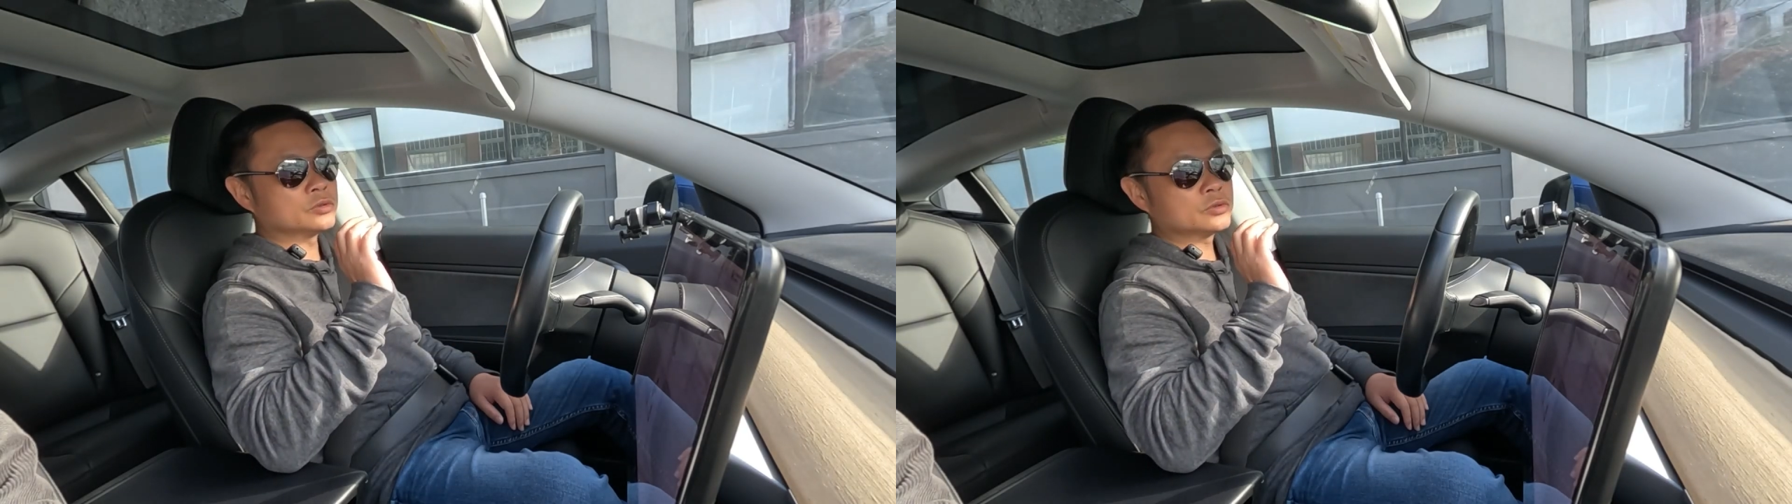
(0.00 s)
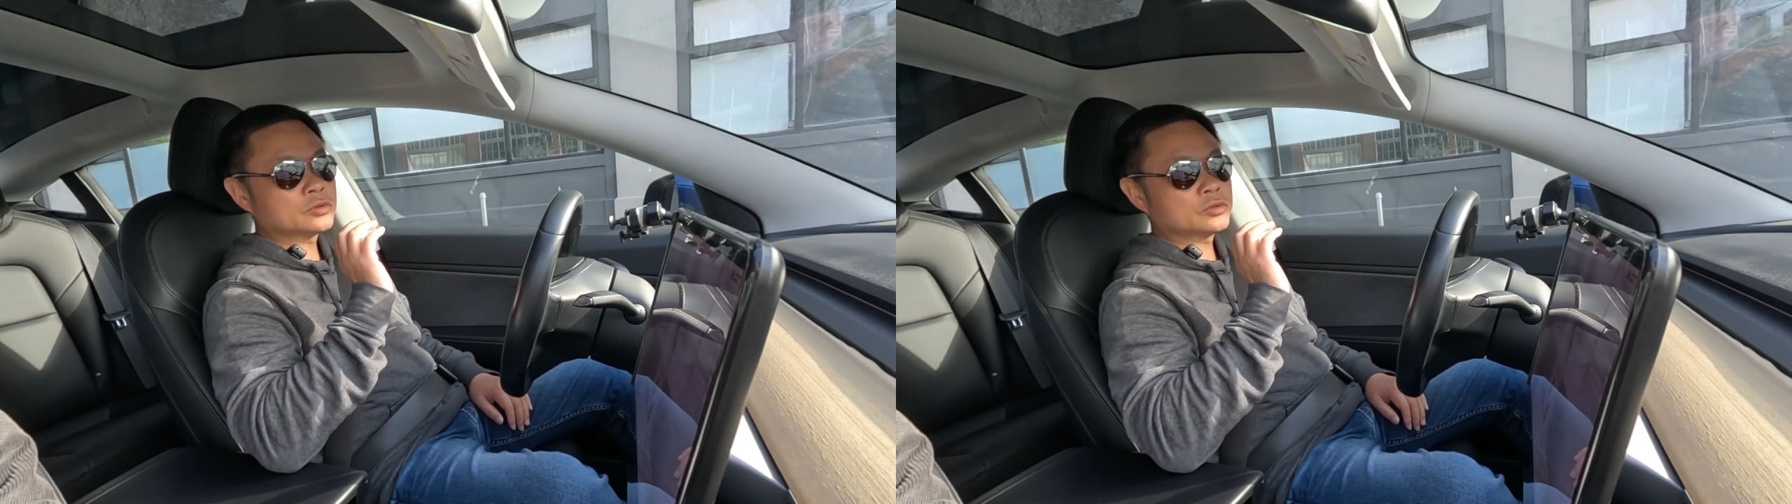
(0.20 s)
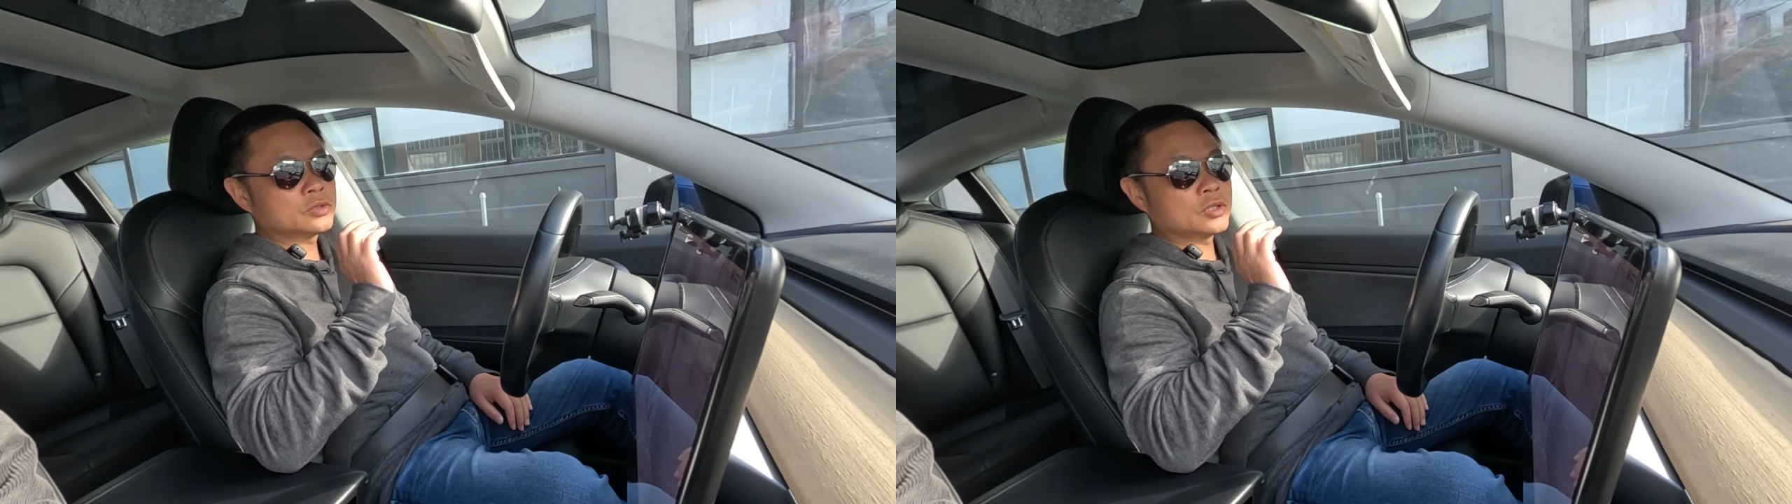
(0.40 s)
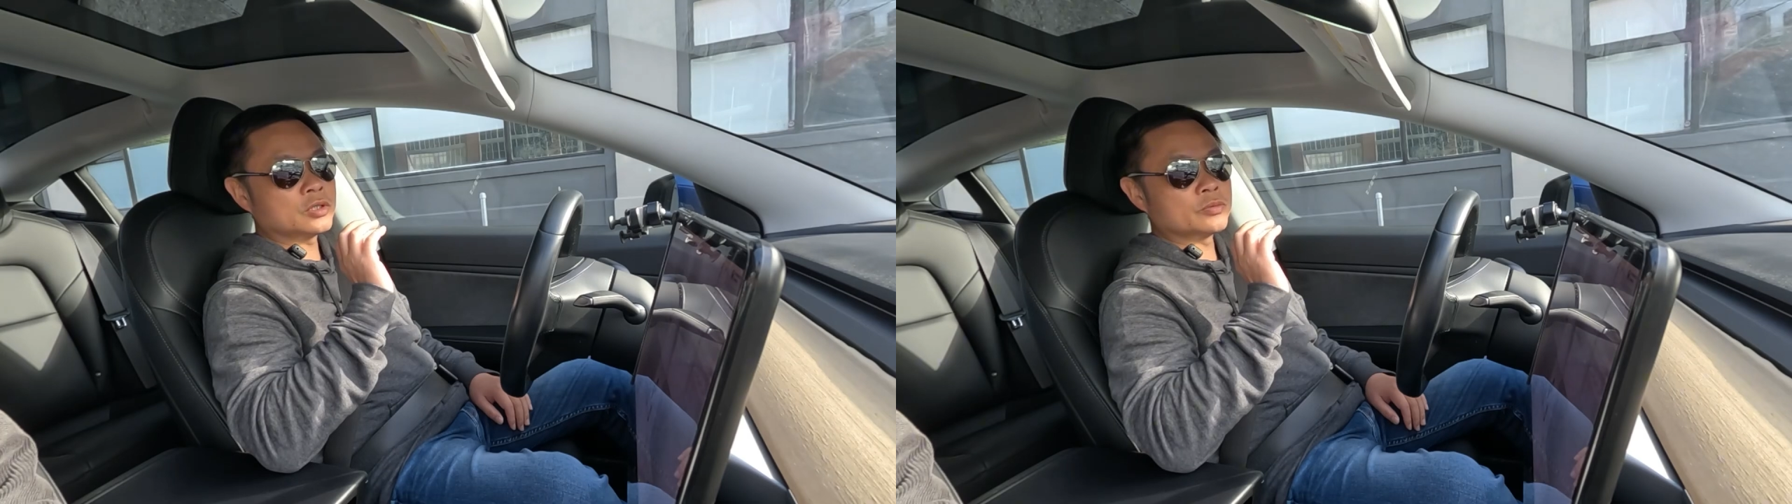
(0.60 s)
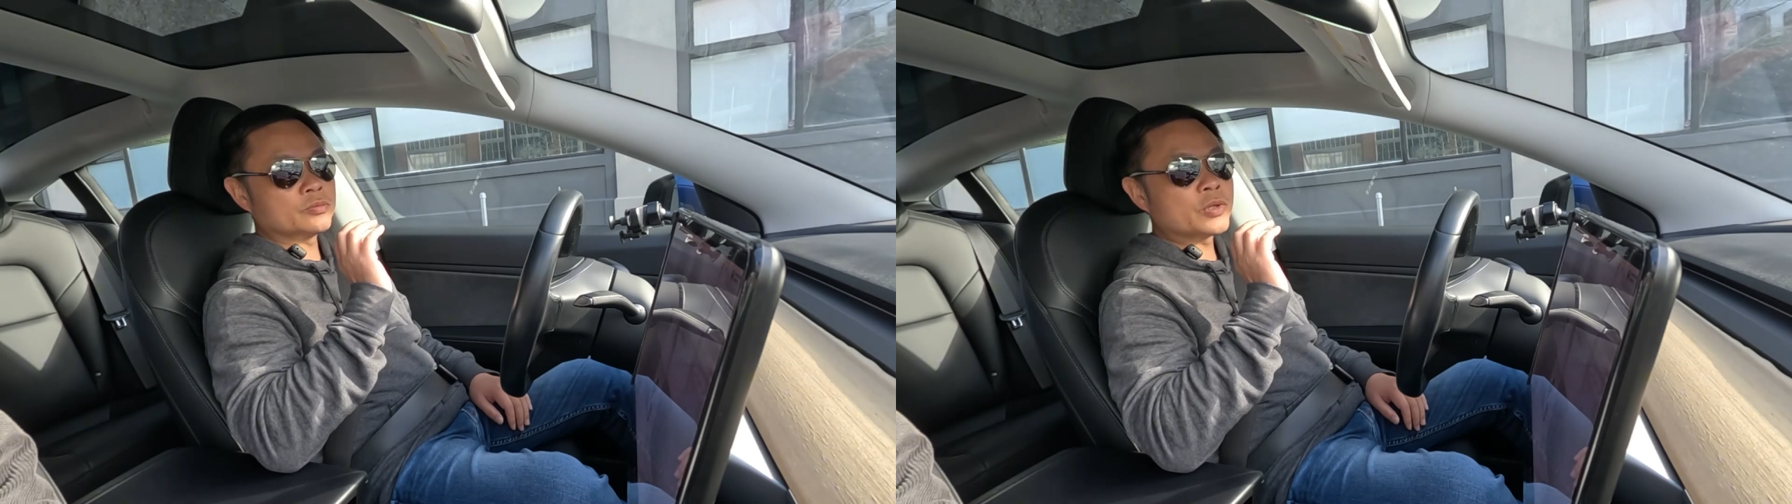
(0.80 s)
around it
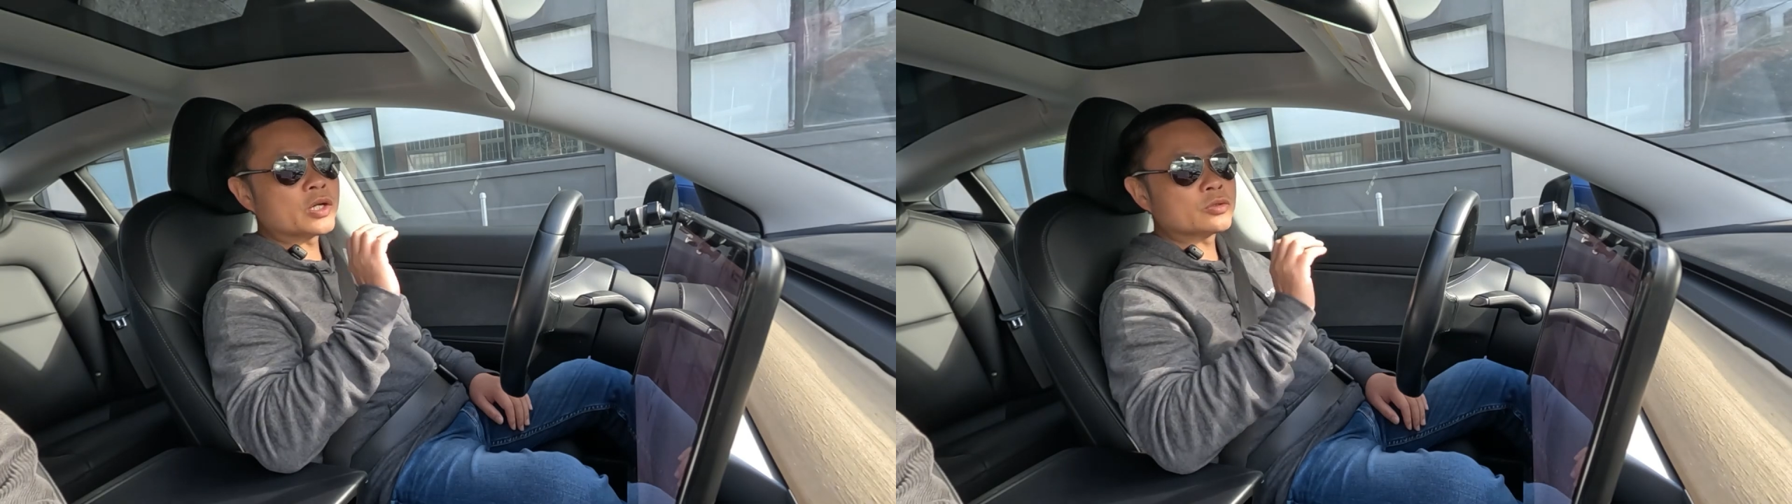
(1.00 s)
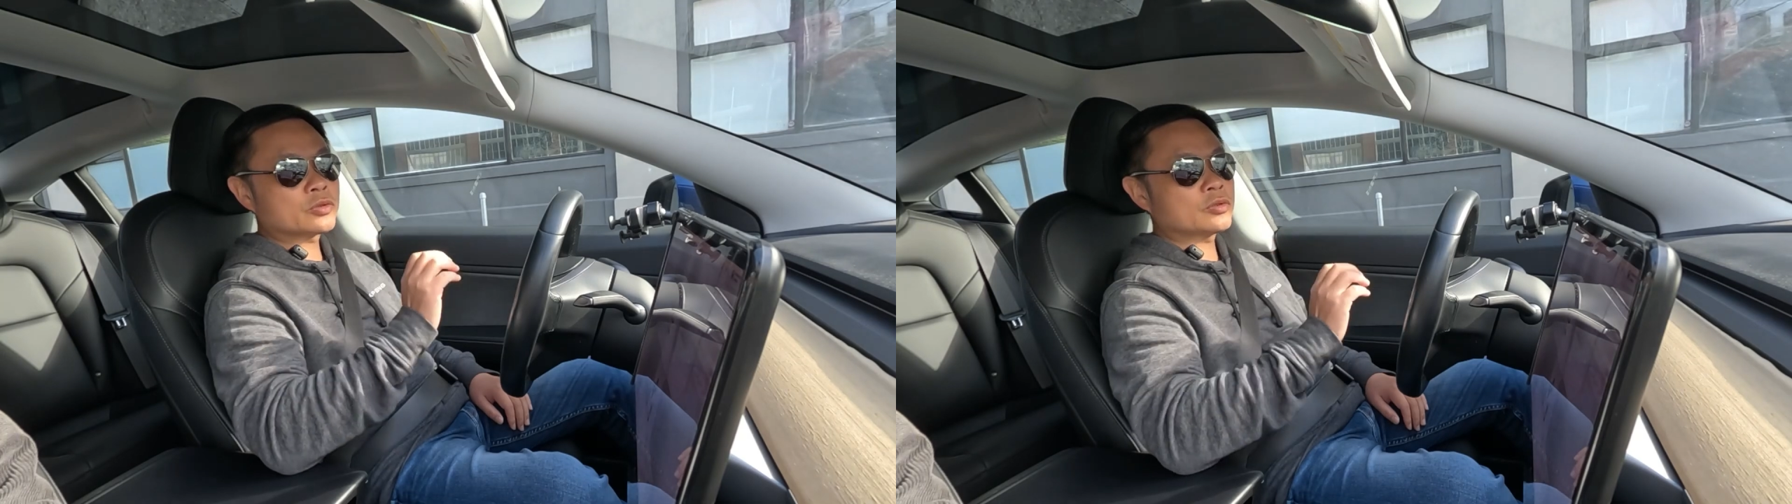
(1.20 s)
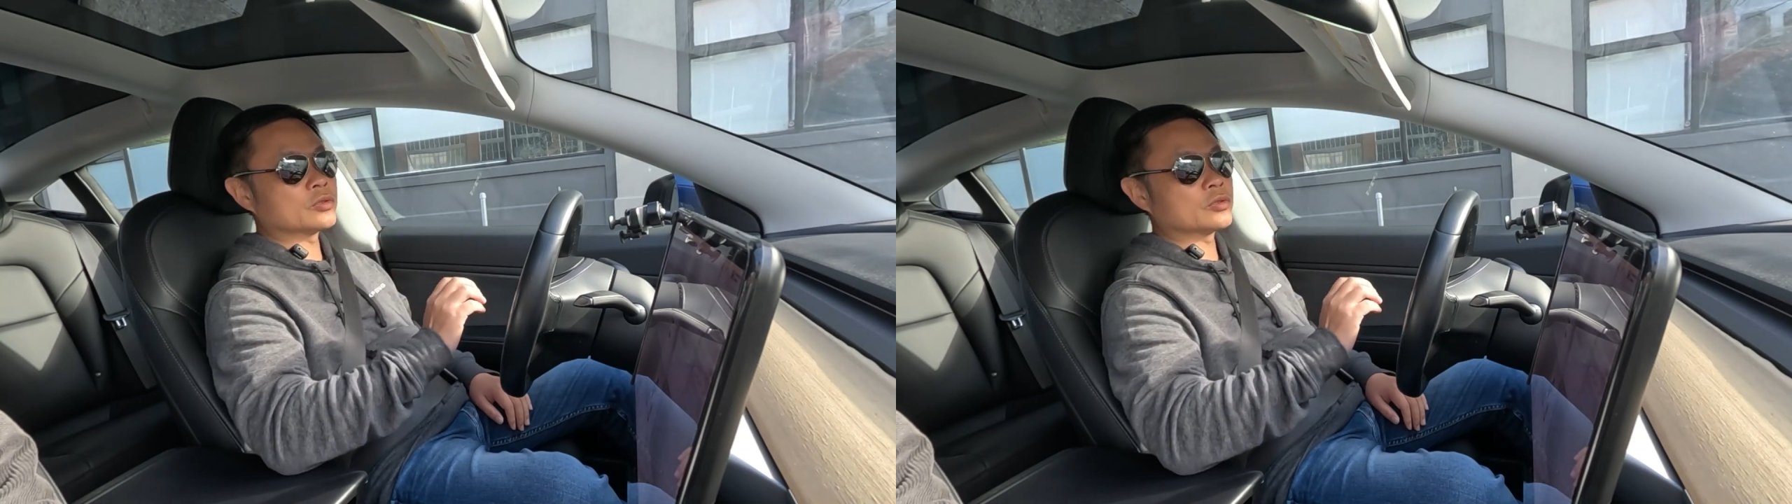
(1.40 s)
know that